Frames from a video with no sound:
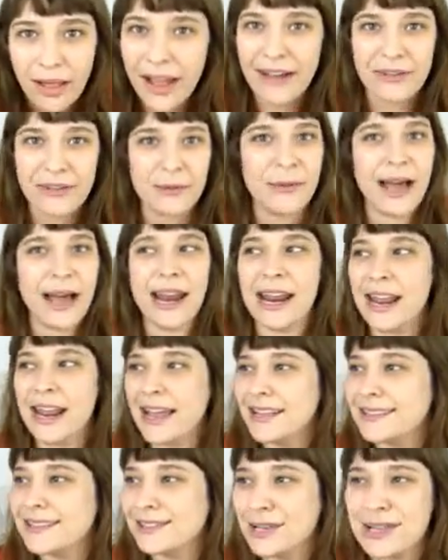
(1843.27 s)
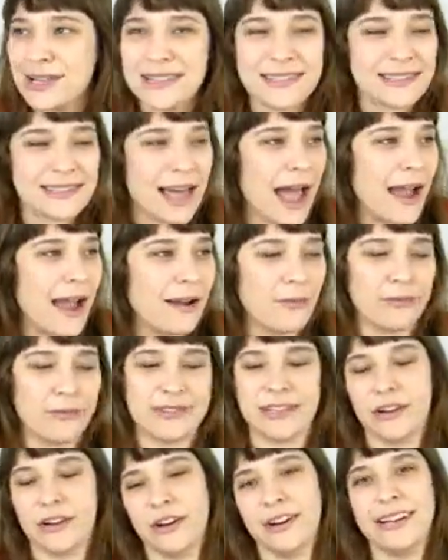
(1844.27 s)
Everybody is just like,
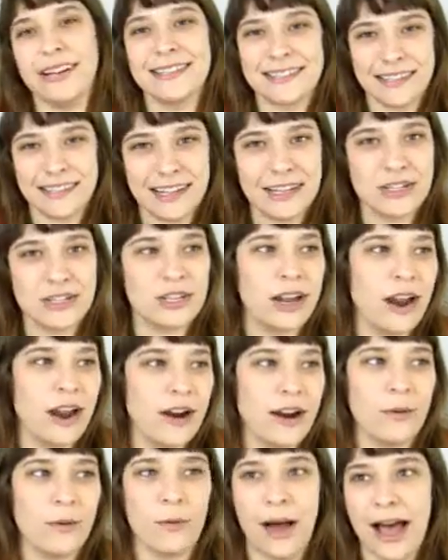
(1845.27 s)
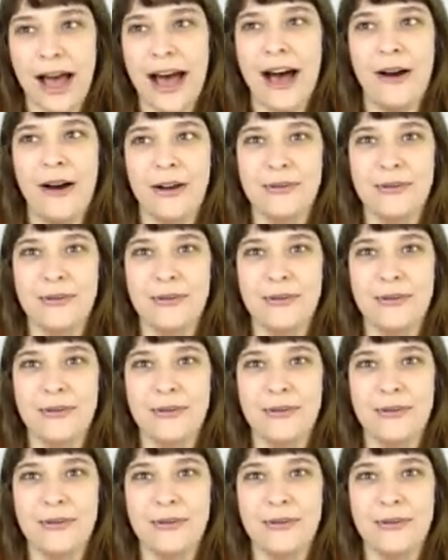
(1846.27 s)
seriously, Sharon, wow.